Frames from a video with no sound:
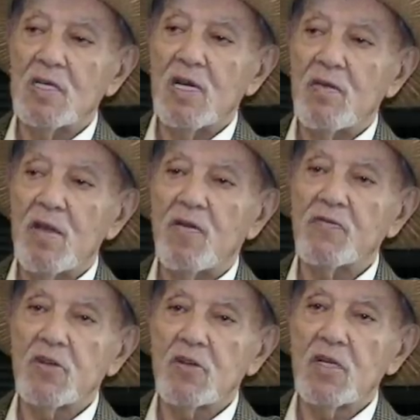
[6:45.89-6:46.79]
and
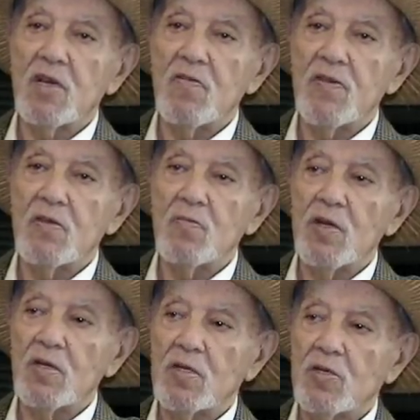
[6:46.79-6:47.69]
after giving
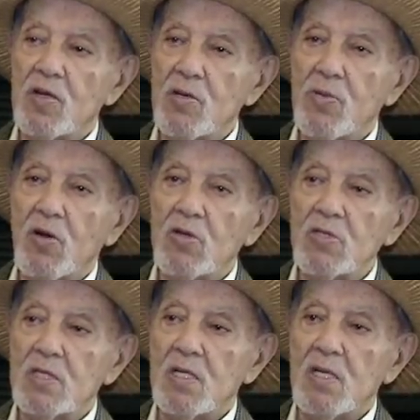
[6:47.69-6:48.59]
me 3
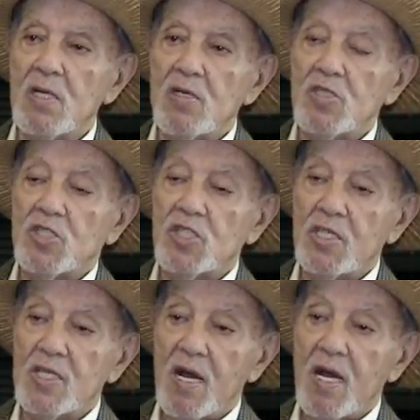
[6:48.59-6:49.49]
boys, she
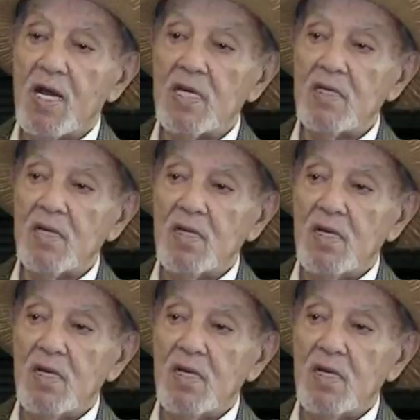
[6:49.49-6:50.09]
died.